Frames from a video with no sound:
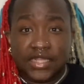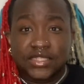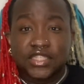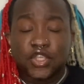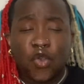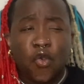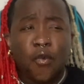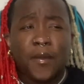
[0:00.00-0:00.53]

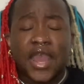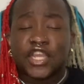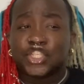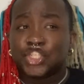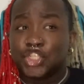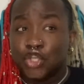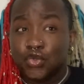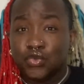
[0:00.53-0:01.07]
So my
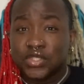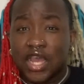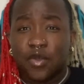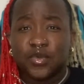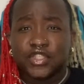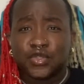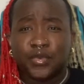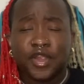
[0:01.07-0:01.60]
shoes, I
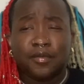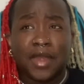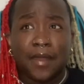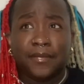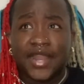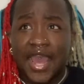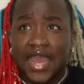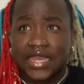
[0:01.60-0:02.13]
was wearing my
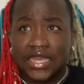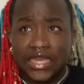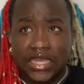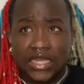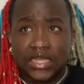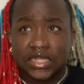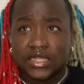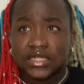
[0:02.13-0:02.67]
black
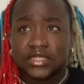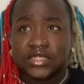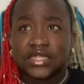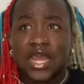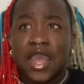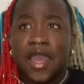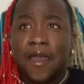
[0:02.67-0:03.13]
heels,